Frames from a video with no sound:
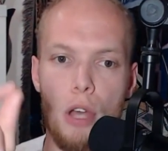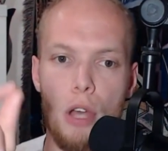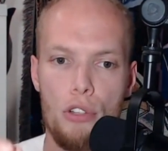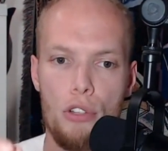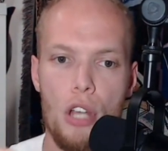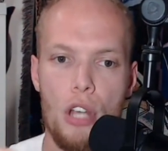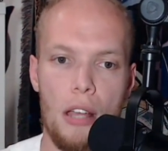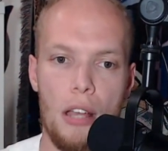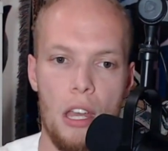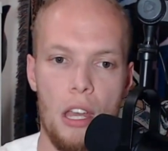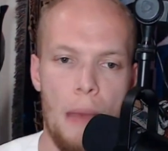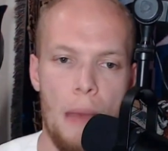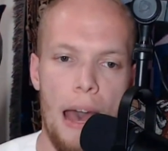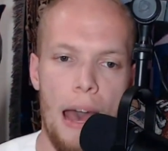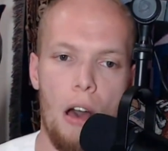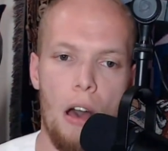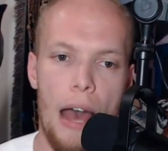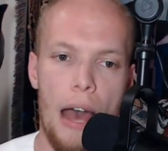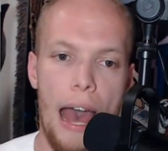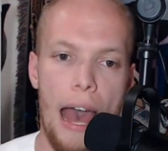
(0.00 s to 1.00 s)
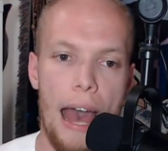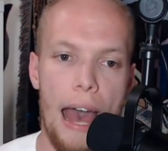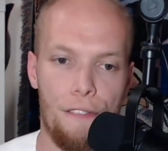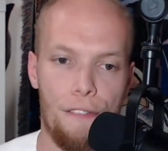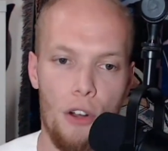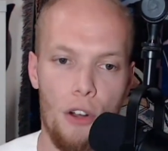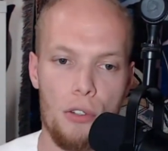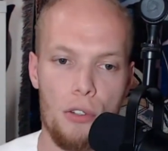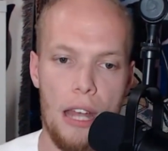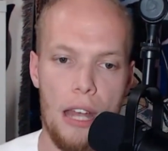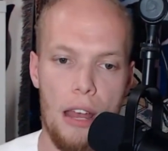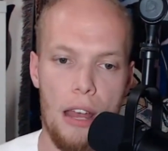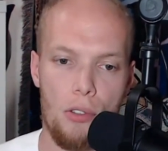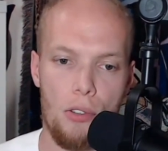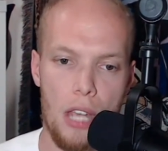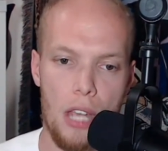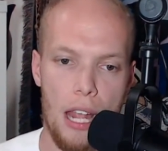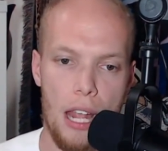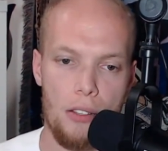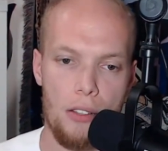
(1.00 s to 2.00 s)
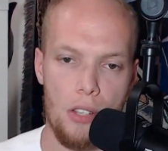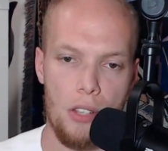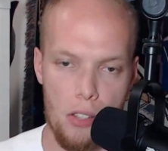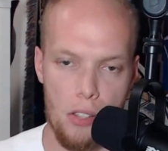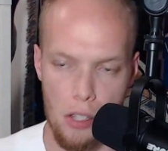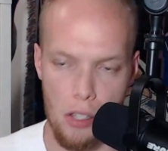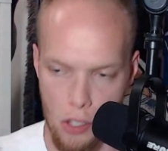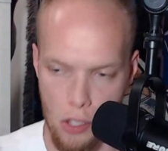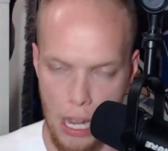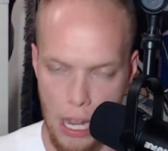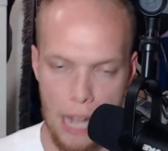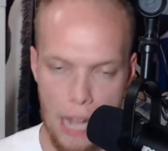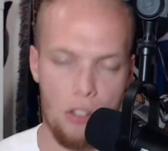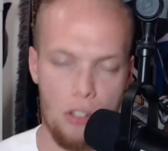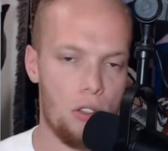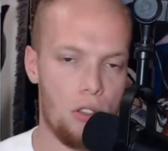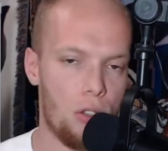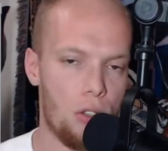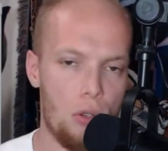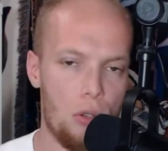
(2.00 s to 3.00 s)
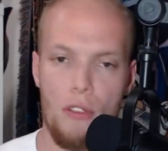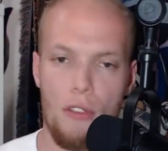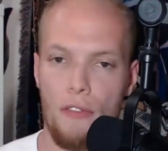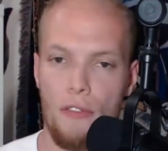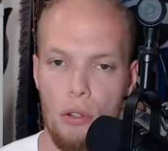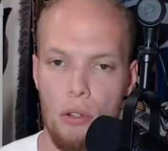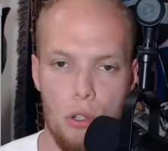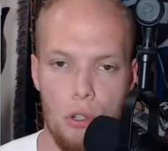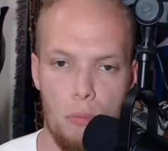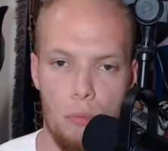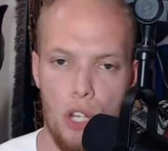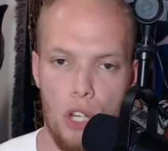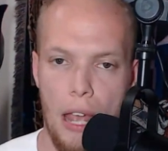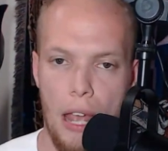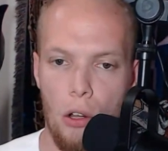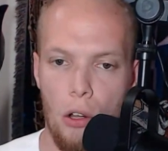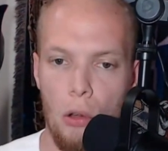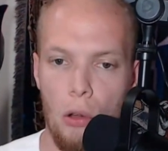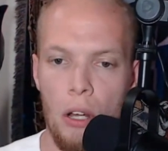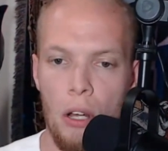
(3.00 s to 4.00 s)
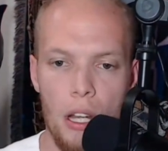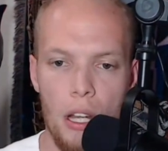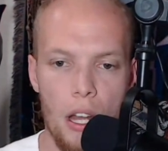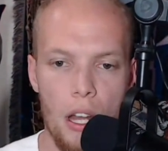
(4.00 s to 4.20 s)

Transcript: Go check him out at First Down Saints. He's a Saints exclusive YouTube channel.